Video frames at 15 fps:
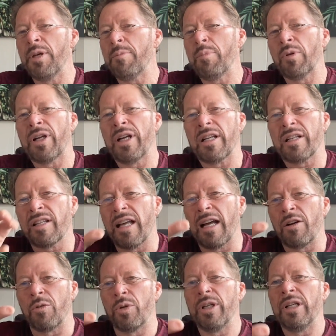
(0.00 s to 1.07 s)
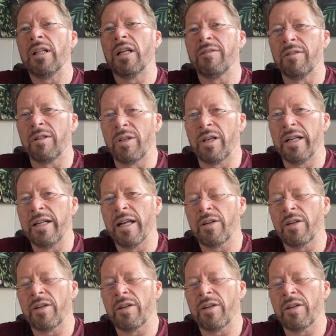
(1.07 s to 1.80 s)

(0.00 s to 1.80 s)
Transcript: people get to that Ri level, right?